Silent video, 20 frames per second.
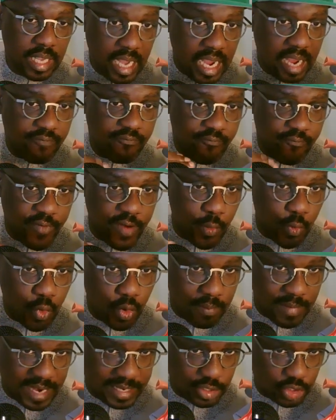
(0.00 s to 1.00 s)
Every
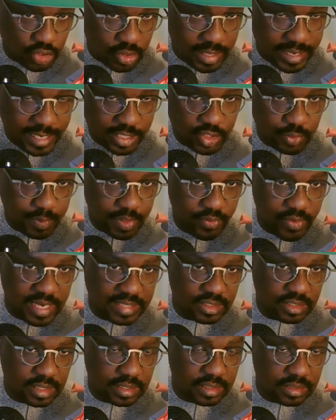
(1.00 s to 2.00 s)
woman is going to
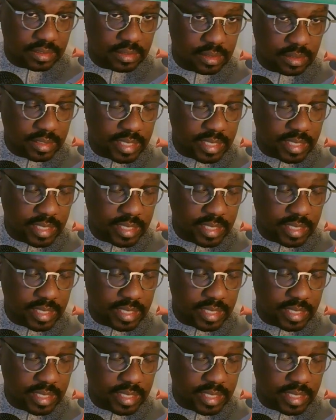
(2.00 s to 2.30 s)
experience this.